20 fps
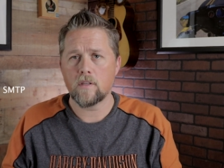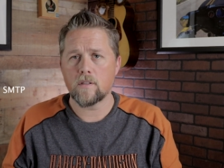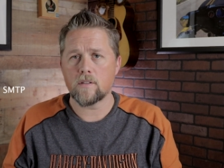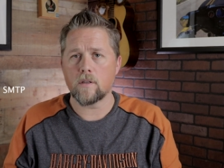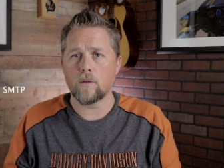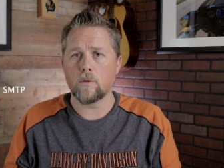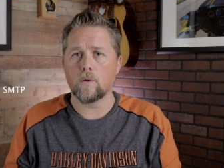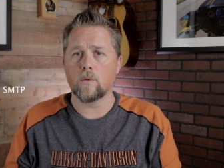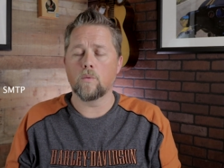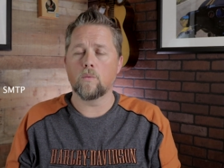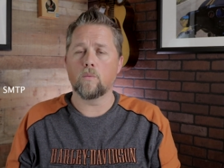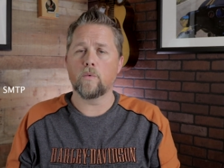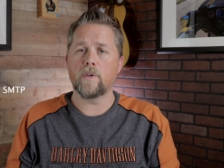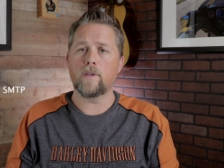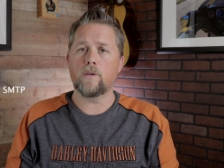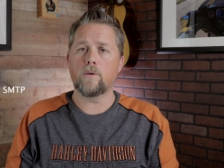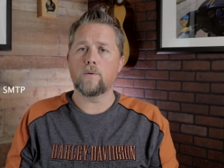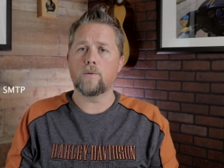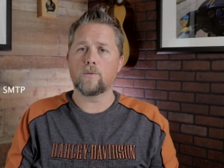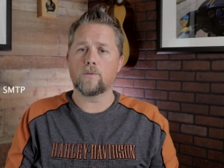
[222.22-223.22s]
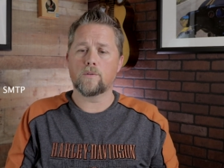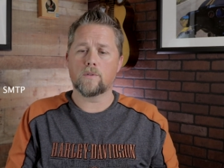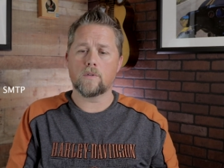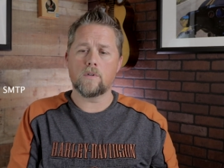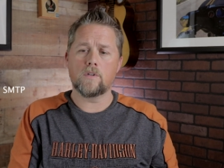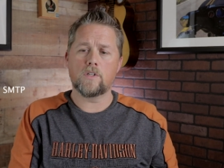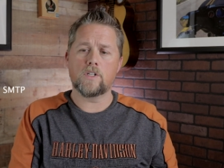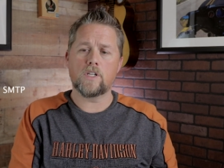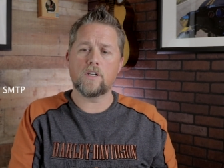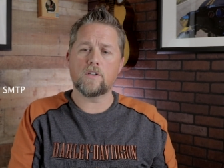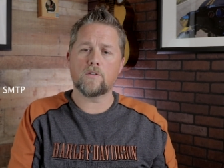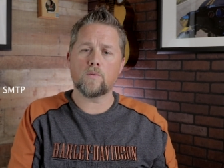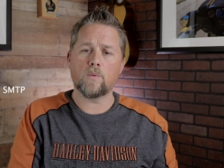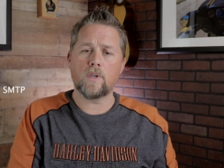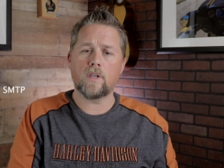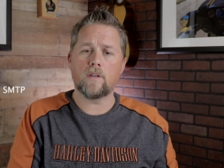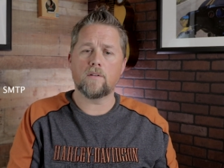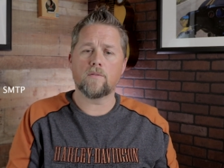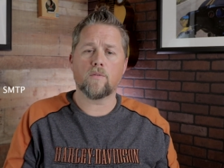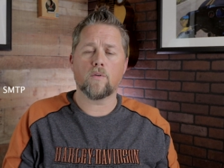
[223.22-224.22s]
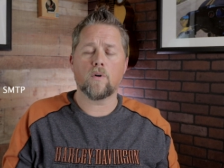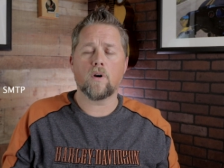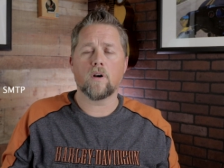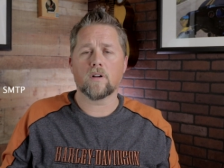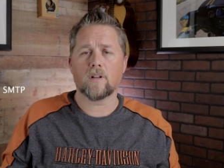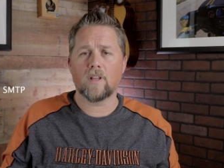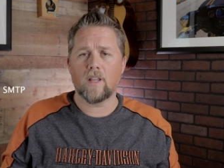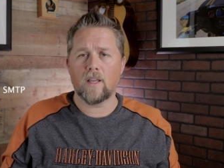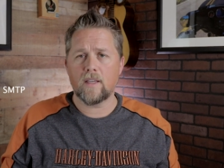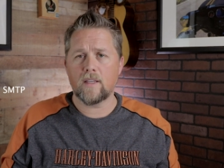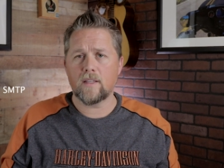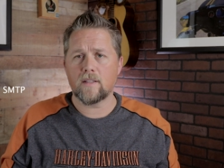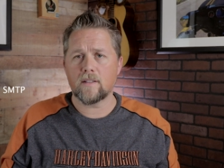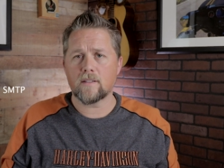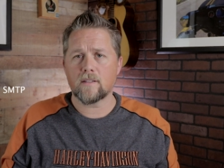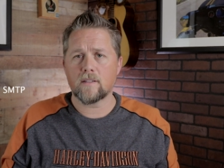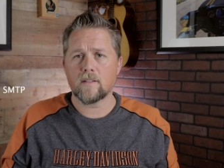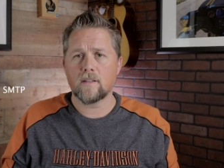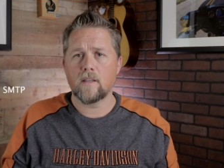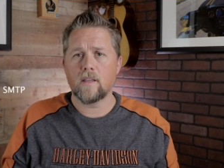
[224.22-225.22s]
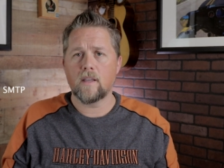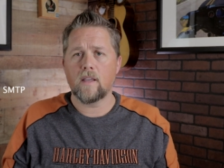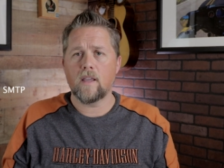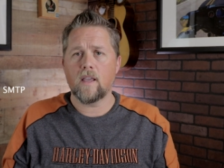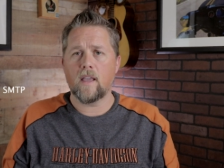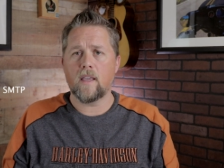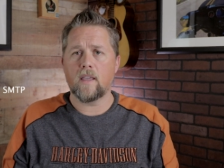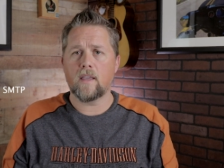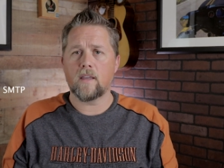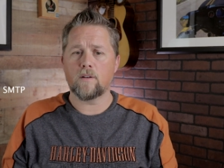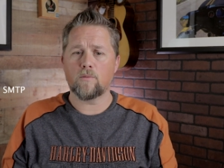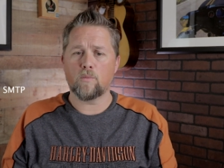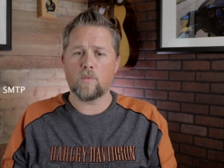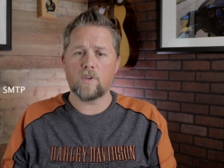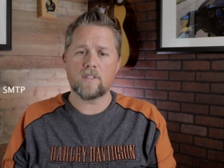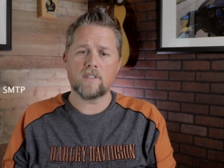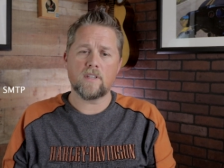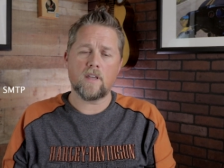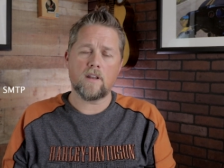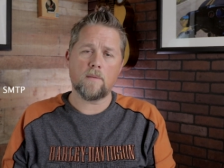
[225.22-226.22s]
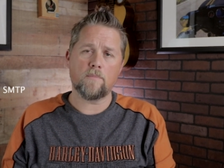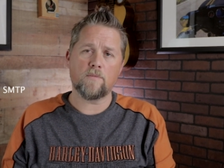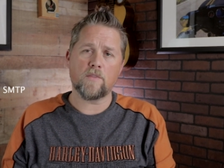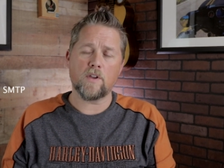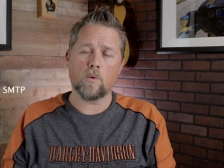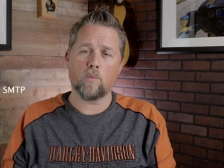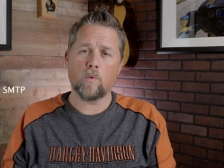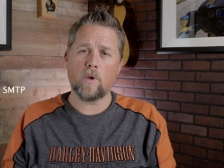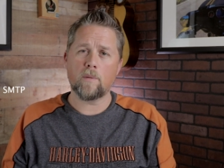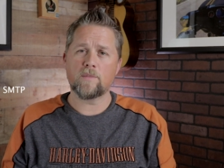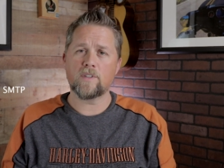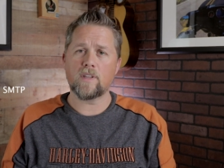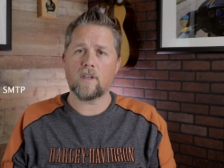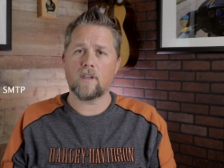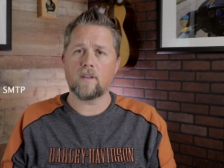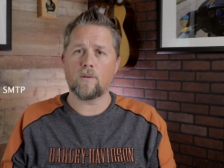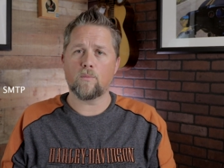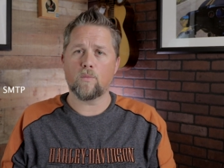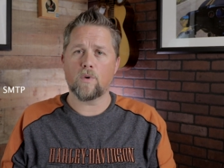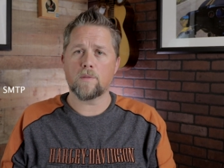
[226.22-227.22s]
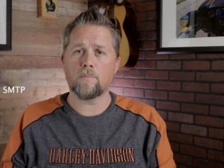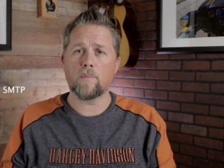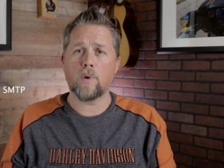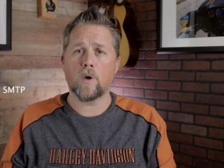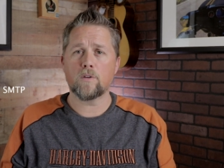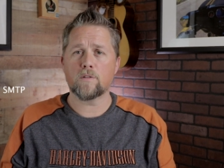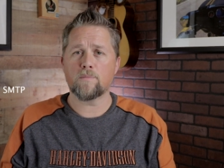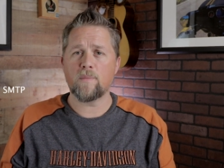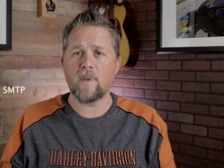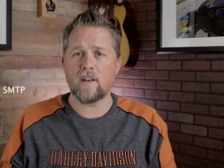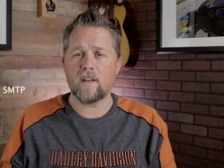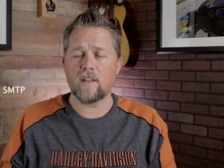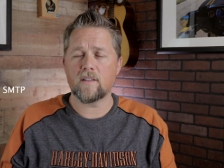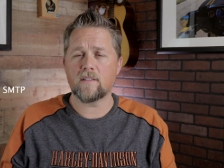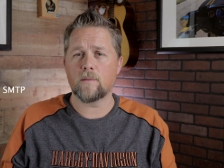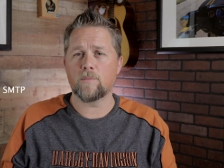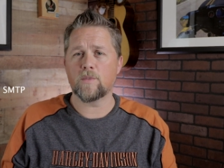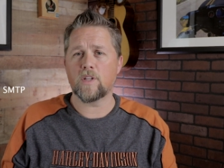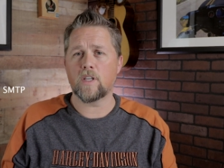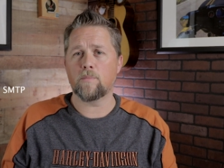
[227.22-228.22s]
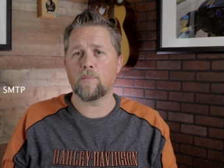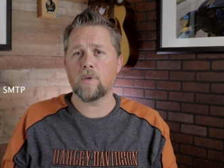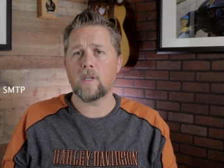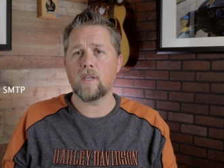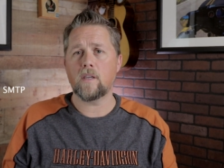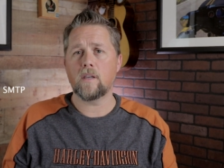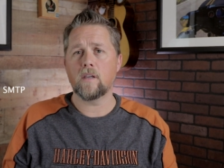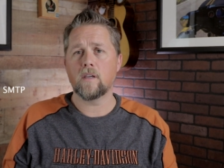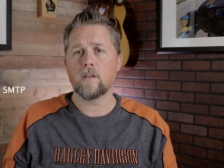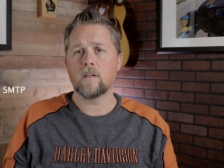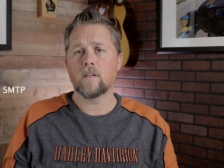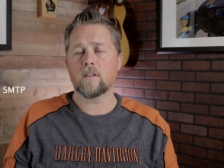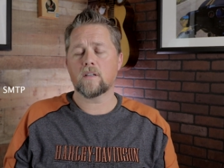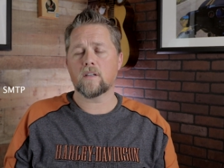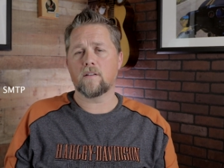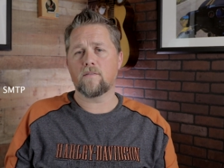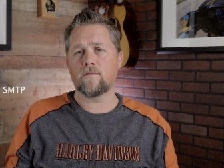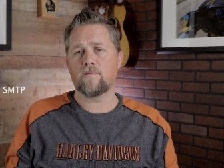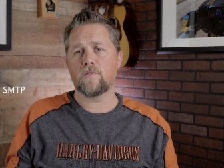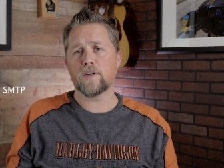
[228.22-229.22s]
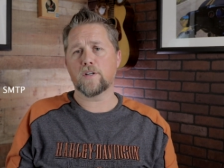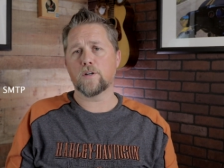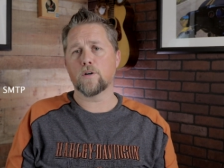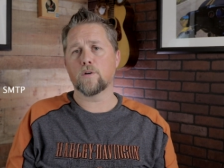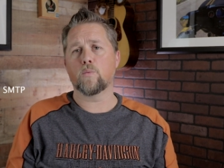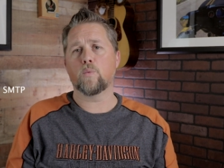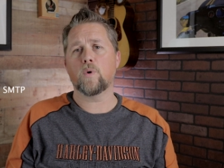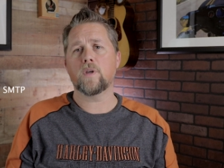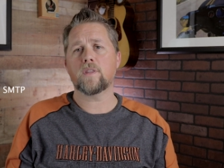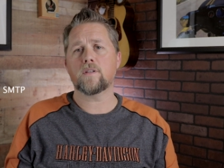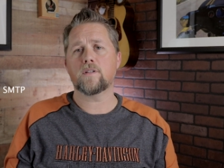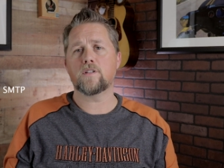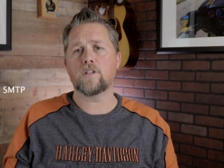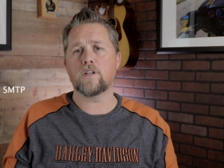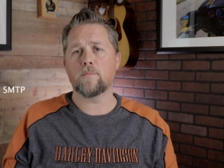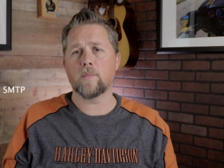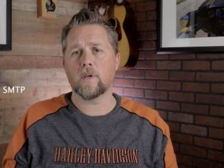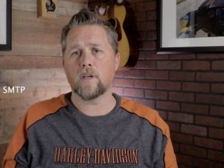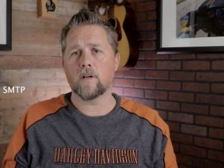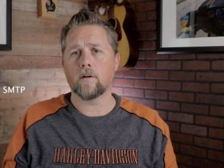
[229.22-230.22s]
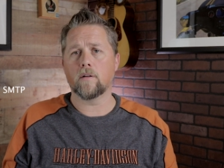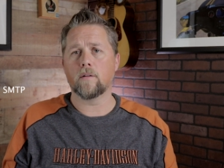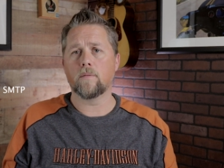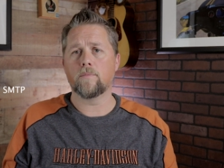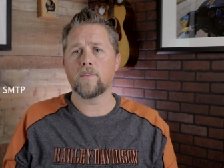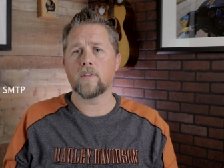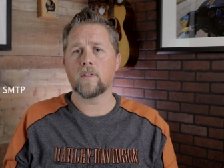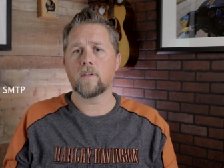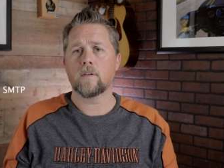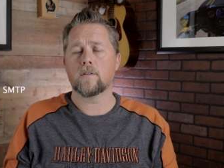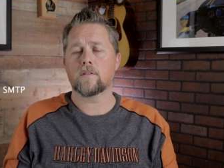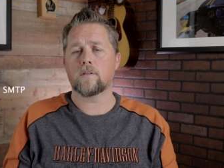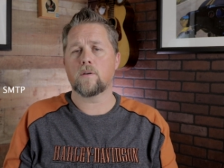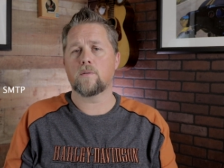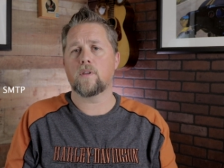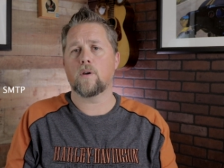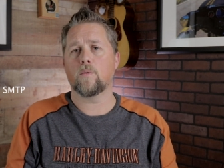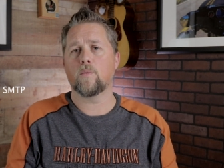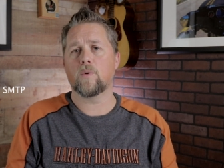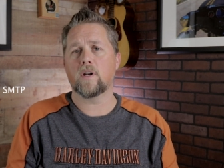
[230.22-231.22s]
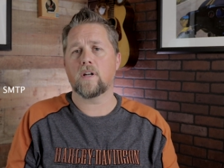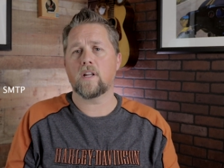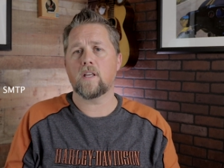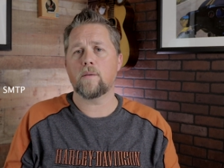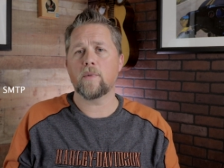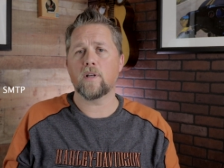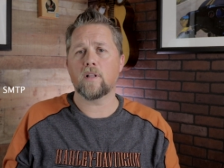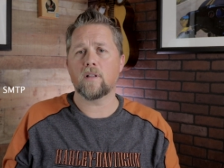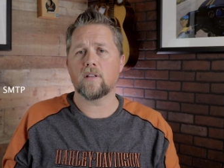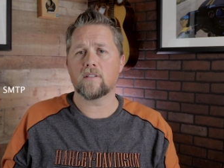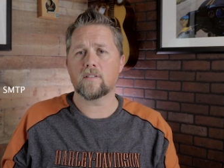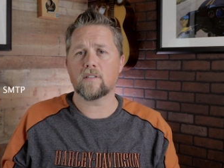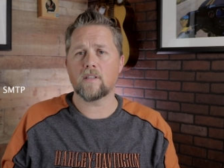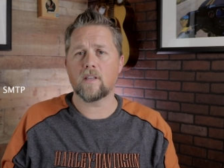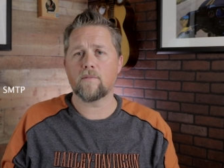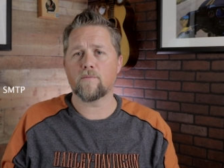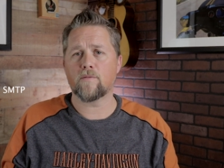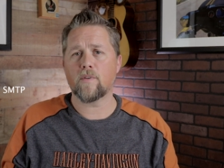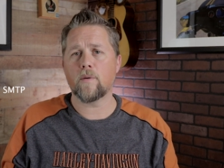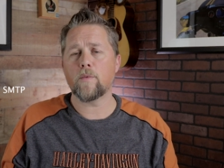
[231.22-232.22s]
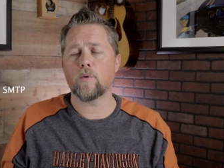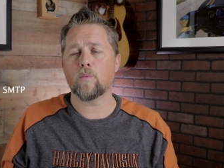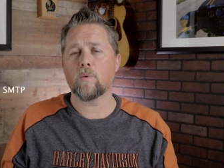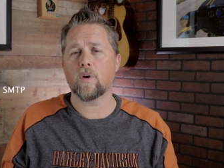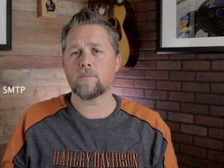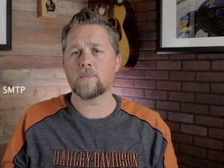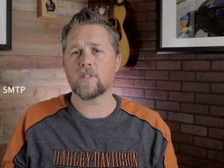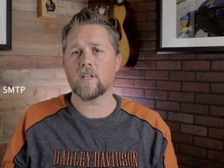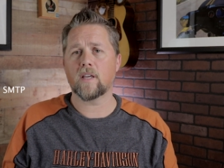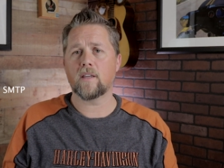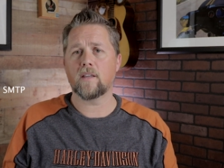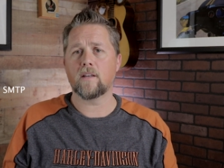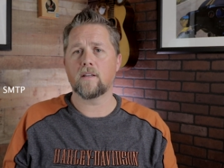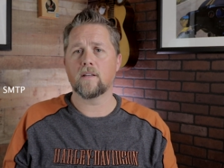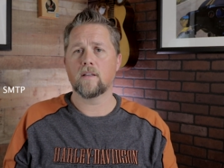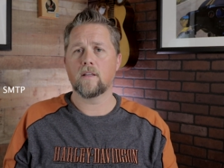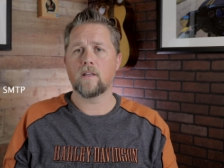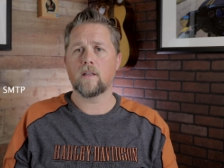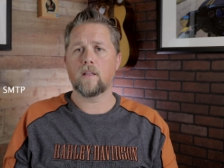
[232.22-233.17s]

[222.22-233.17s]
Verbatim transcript: So we use G Suite for our clients and we set up their website with Postman SMTP configured with Gmail so that when an email is sent from the website,